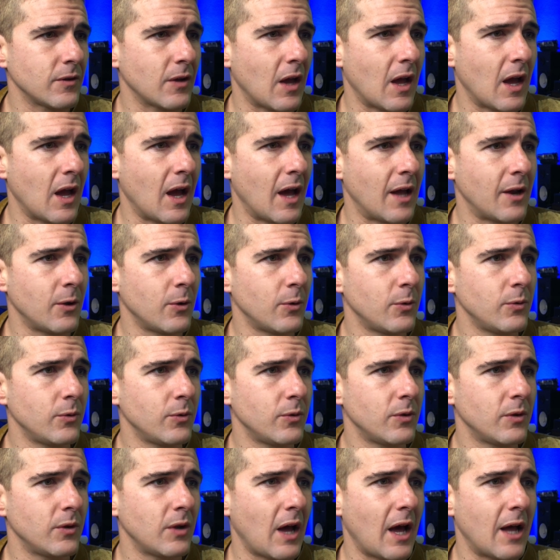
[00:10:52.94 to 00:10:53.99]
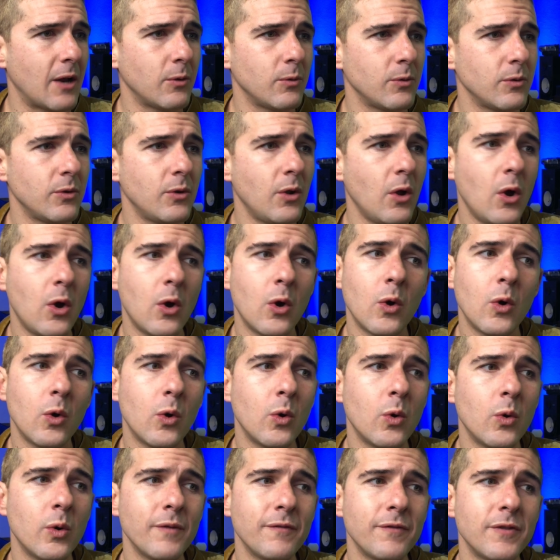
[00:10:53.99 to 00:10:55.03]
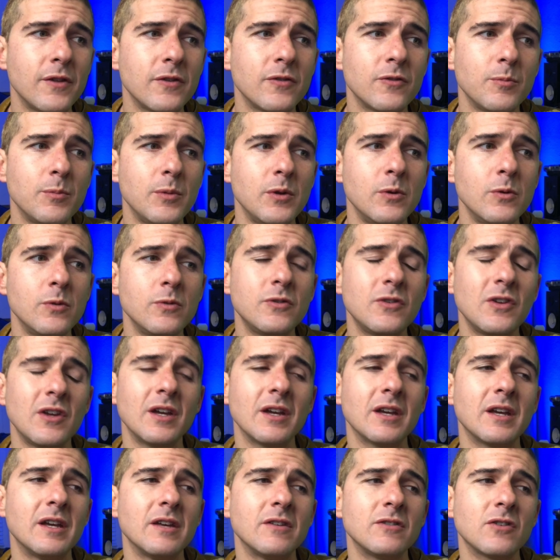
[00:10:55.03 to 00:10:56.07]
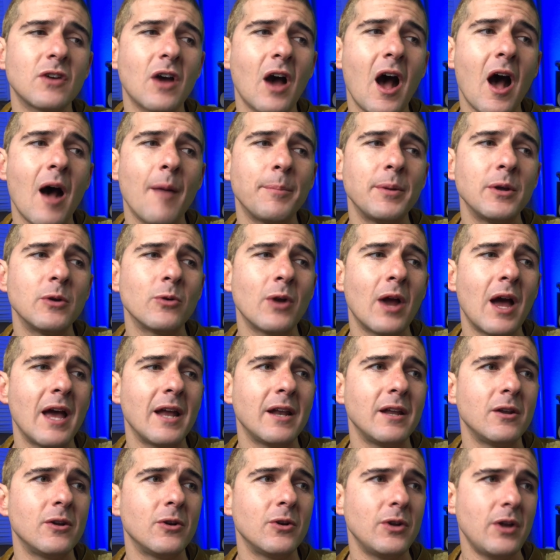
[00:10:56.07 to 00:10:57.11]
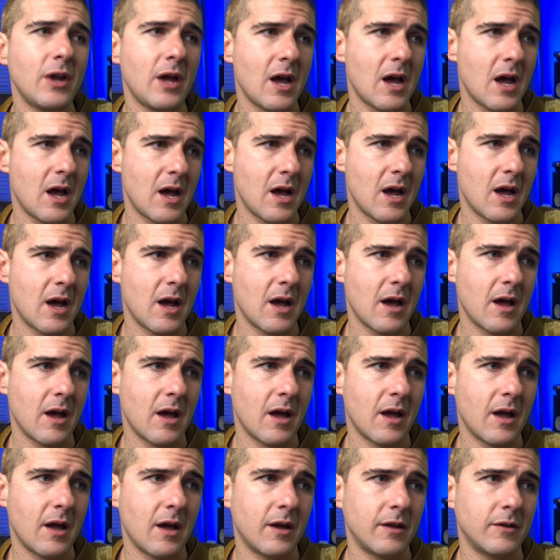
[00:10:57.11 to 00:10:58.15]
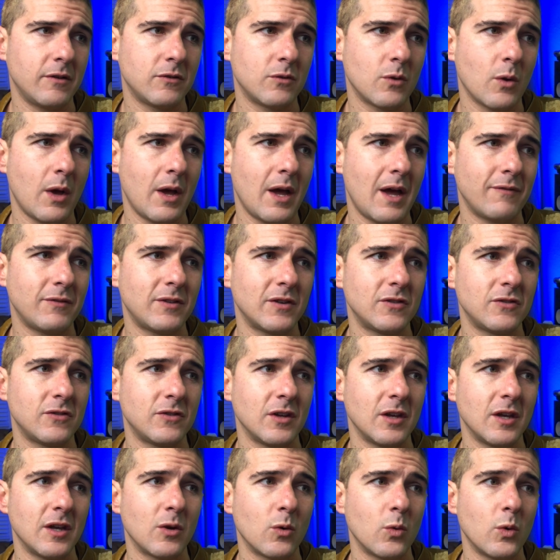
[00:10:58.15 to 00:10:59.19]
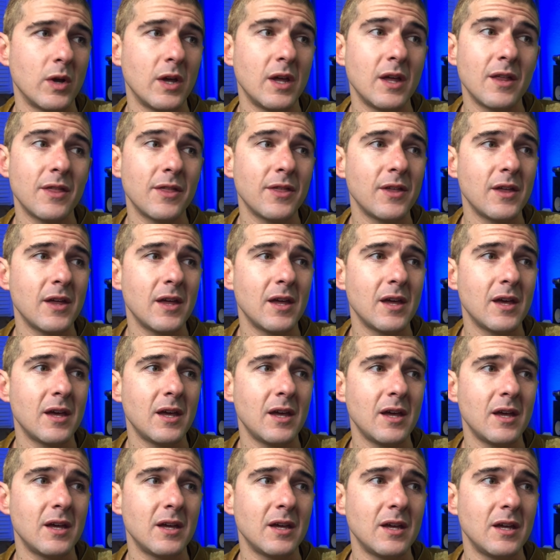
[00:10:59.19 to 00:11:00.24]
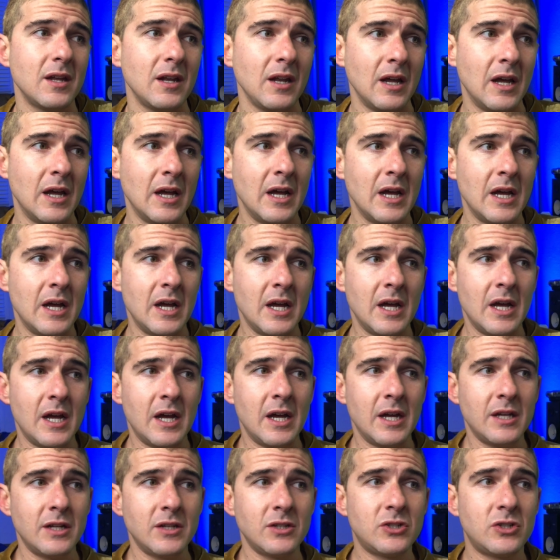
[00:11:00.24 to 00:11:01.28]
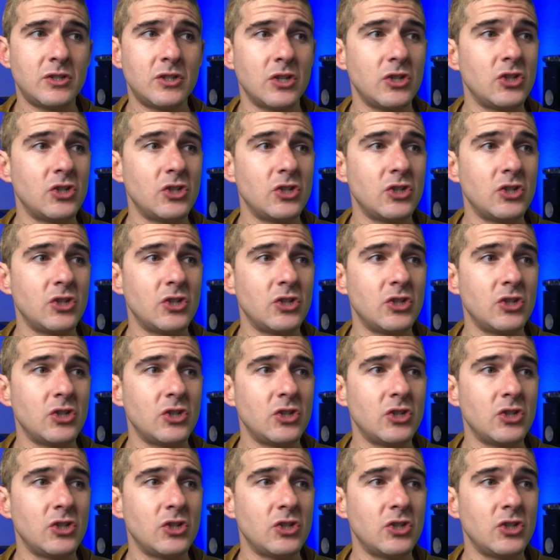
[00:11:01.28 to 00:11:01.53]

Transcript: I don't know if this music is copyrighted or not, so I have to sing with it to